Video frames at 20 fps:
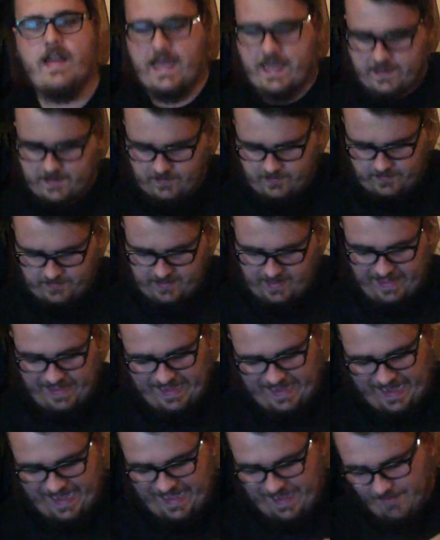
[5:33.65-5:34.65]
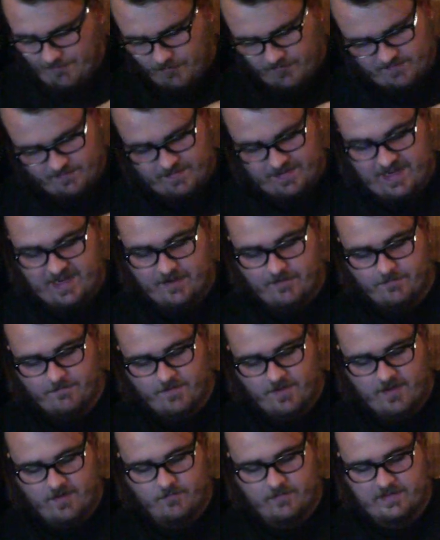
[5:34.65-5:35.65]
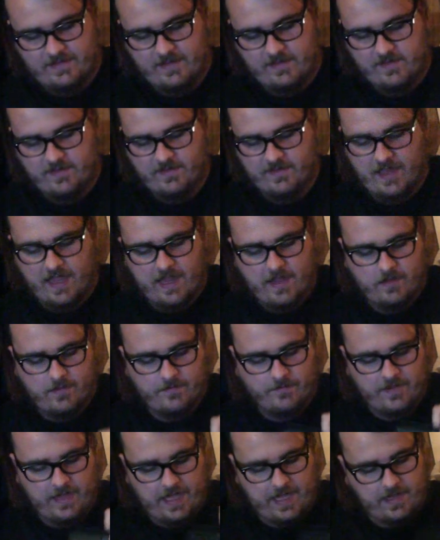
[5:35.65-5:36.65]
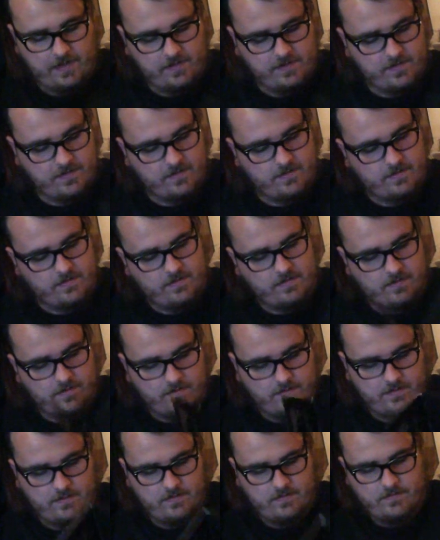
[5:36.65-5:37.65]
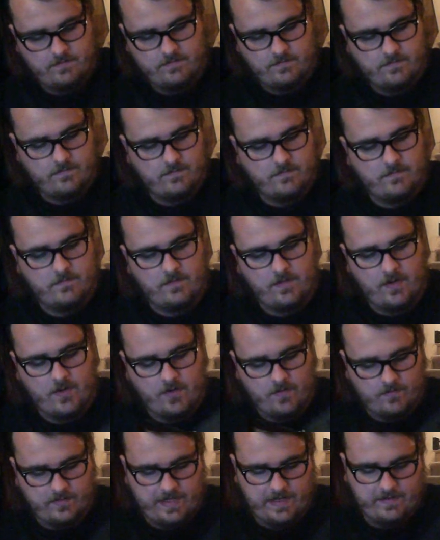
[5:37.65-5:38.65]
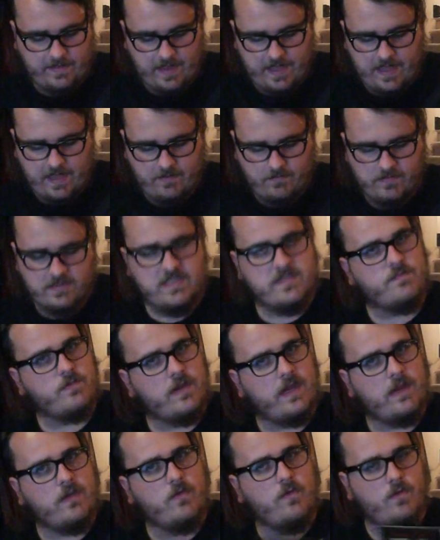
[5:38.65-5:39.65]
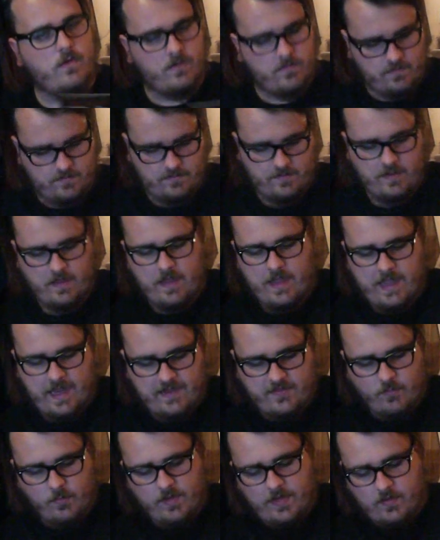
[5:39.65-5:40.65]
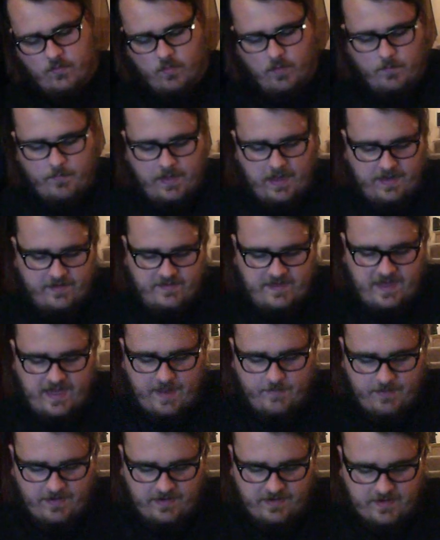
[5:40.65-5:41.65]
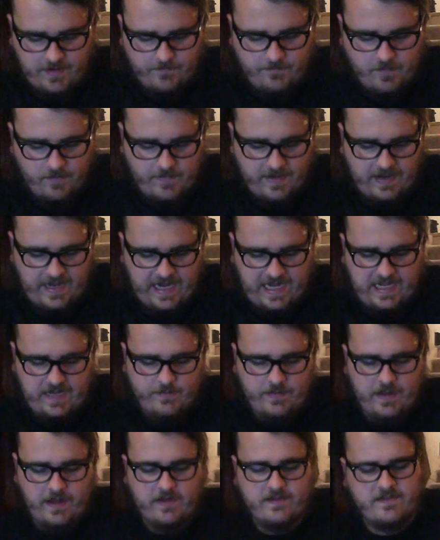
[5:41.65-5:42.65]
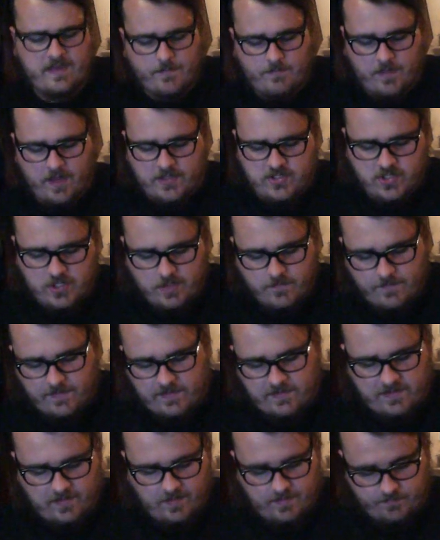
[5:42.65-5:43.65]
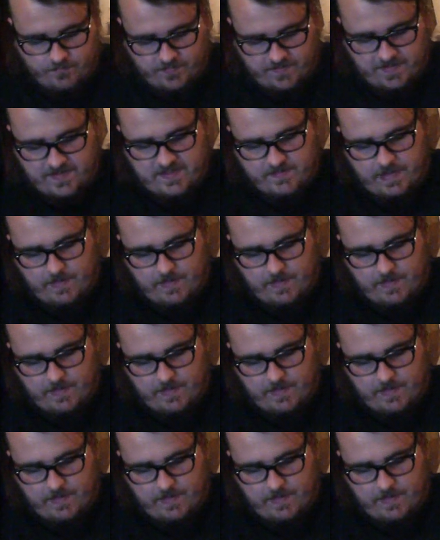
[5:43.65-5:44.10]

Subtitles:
It has, and I've always been kind of fond with this style of case, you know, like that, which is pretty cool. It's a really cool box set. I picked it up for about 80 bucks. I'm not sure if it's still in print.